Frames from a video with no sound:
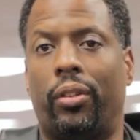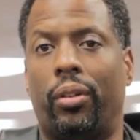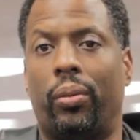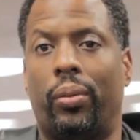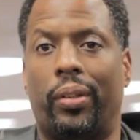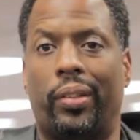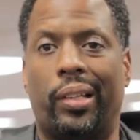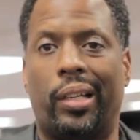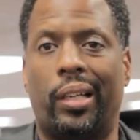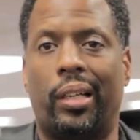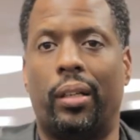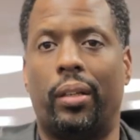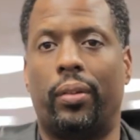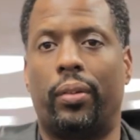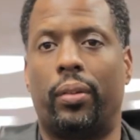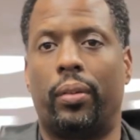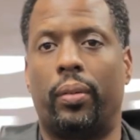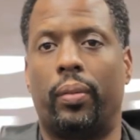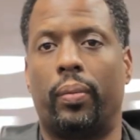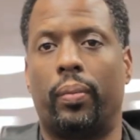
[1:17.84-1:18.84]
to is
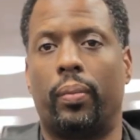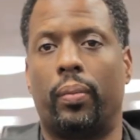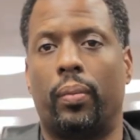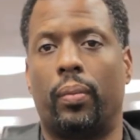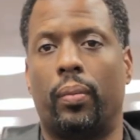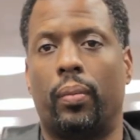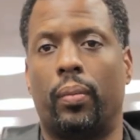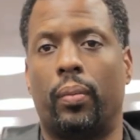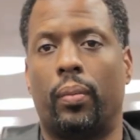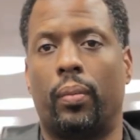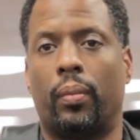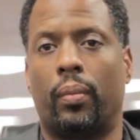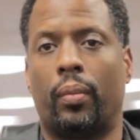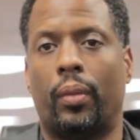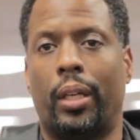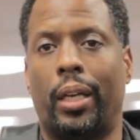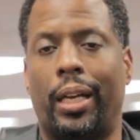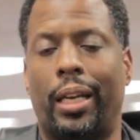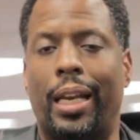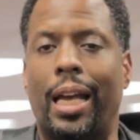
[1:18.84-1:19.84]
us.
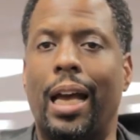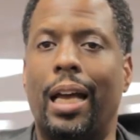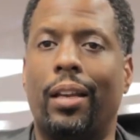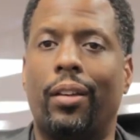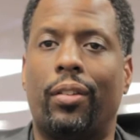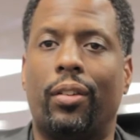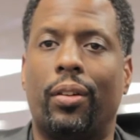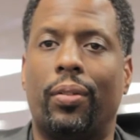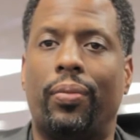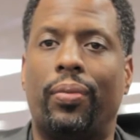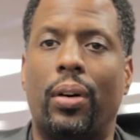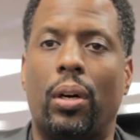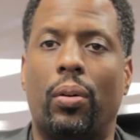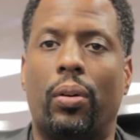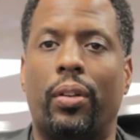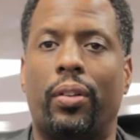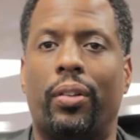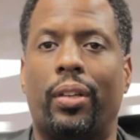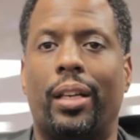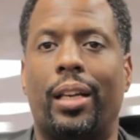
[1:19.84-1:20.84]
And that is the
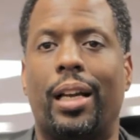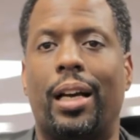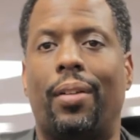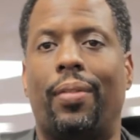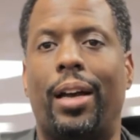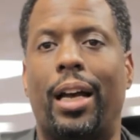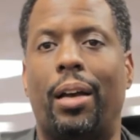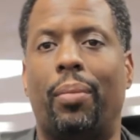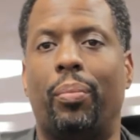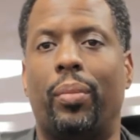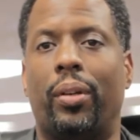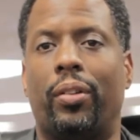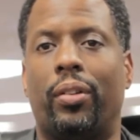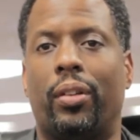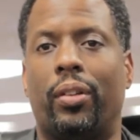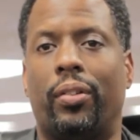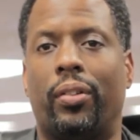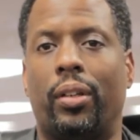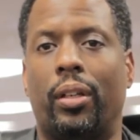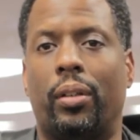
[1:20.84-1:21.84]
focus that I've had Mr.
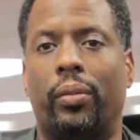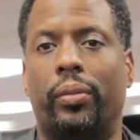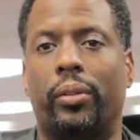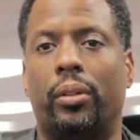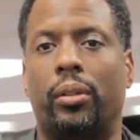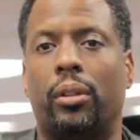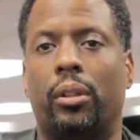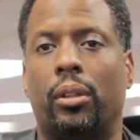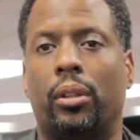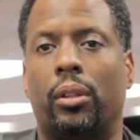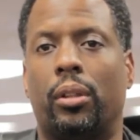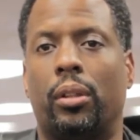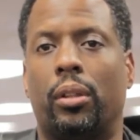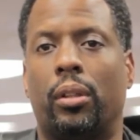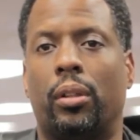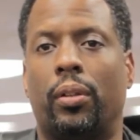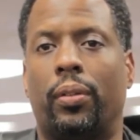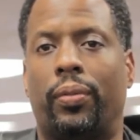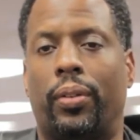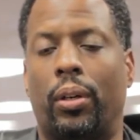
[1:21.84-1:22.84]
Silva
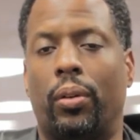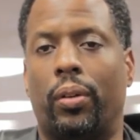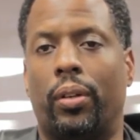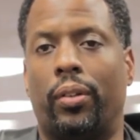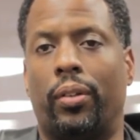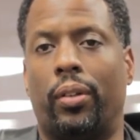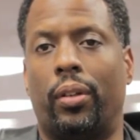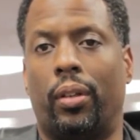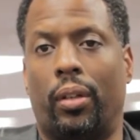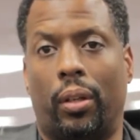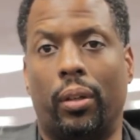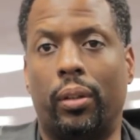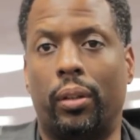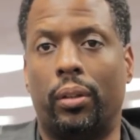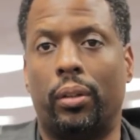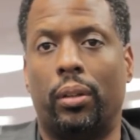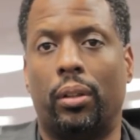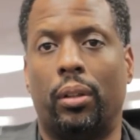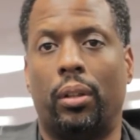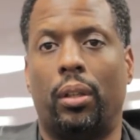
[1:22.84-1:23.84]
focusing on
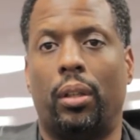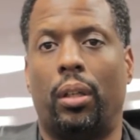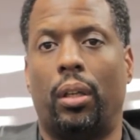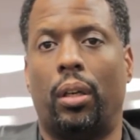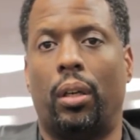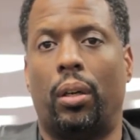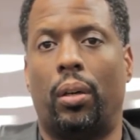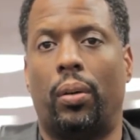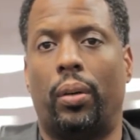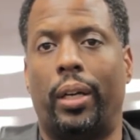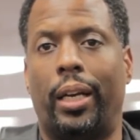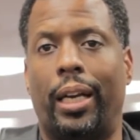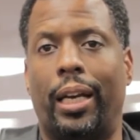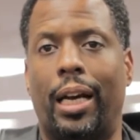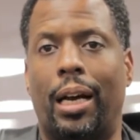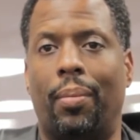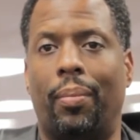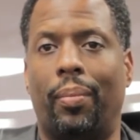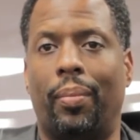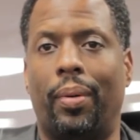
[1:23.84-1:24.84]
you know, and
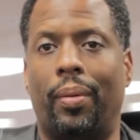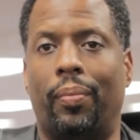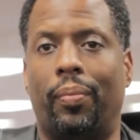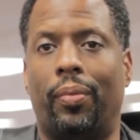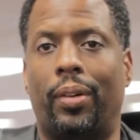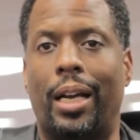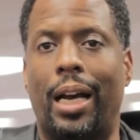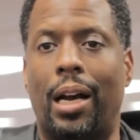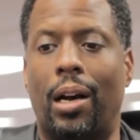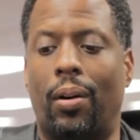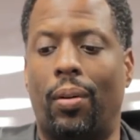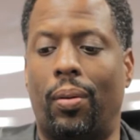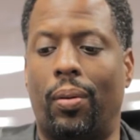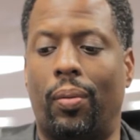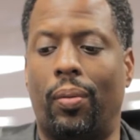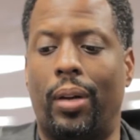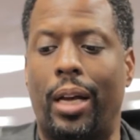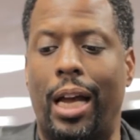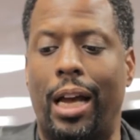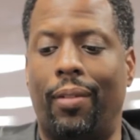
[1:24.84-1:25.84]
I'm now
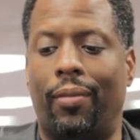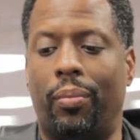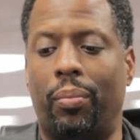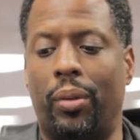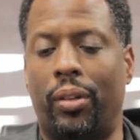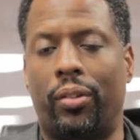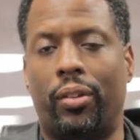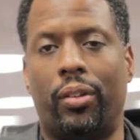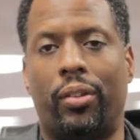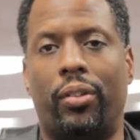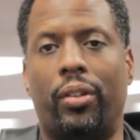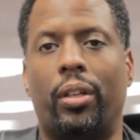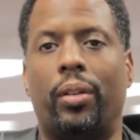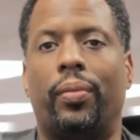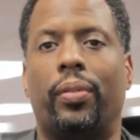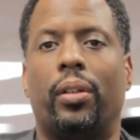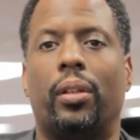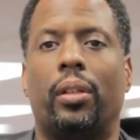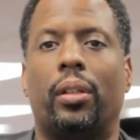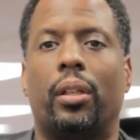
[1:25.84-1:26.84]
having Mr. Silva
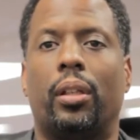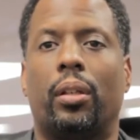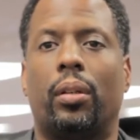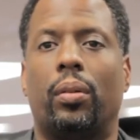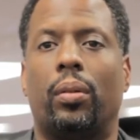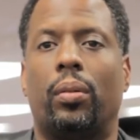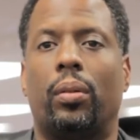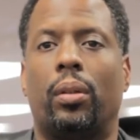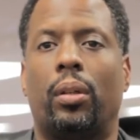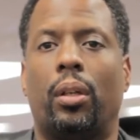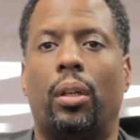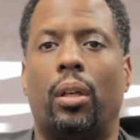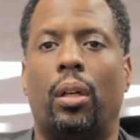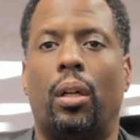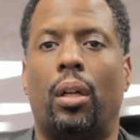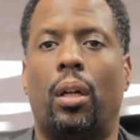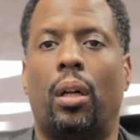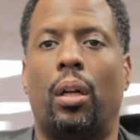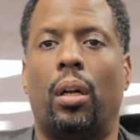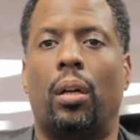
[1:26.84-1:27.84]
to look.
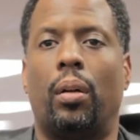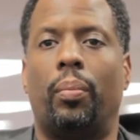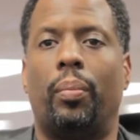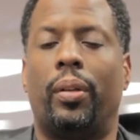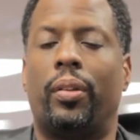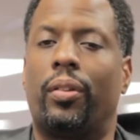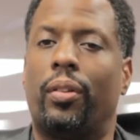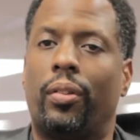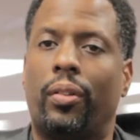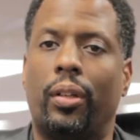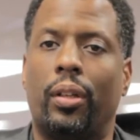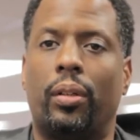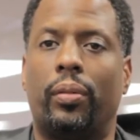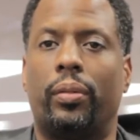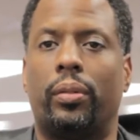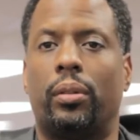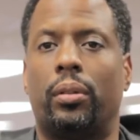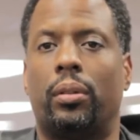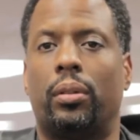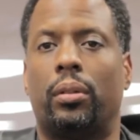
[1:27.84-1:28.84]
Mr.
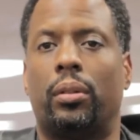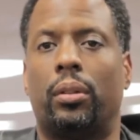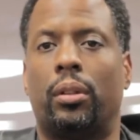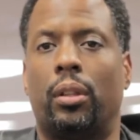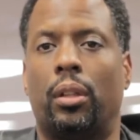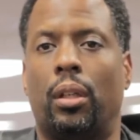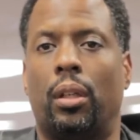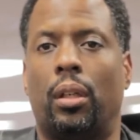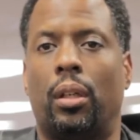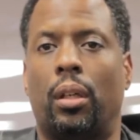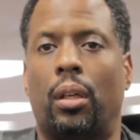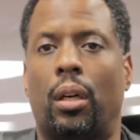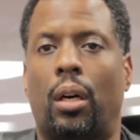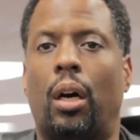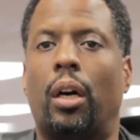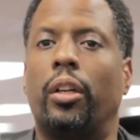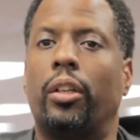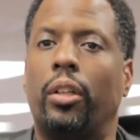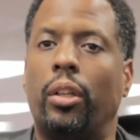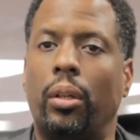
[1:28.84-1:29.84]
Silva,
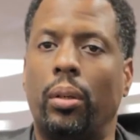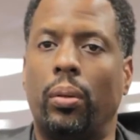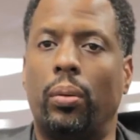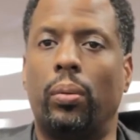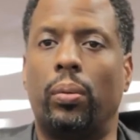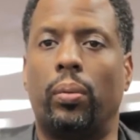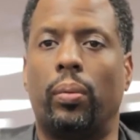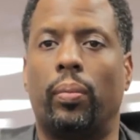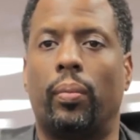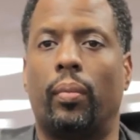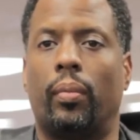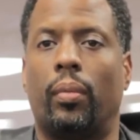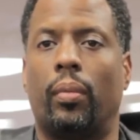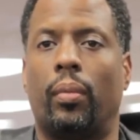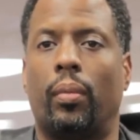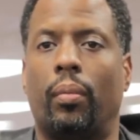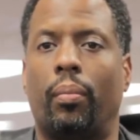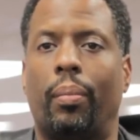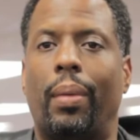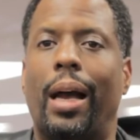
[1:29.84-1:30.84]
are you
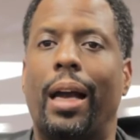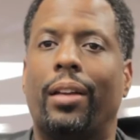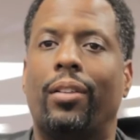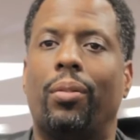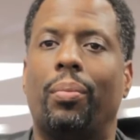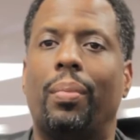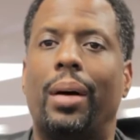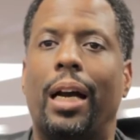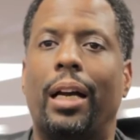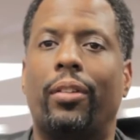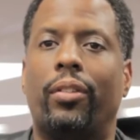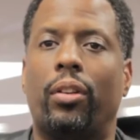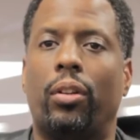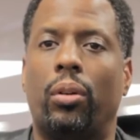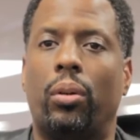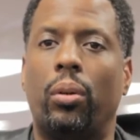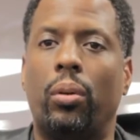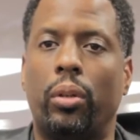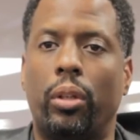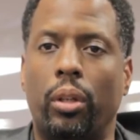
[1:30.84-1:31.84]
maximizing who